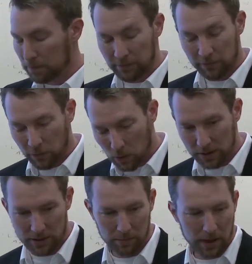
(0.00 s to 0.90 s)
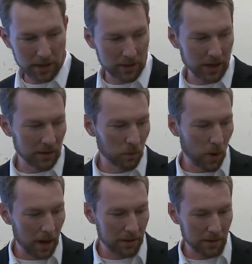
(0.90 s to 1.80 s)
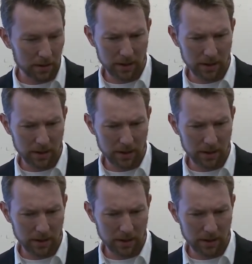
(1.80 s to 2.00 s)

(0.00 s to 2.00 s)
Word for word: for supply chain, weather,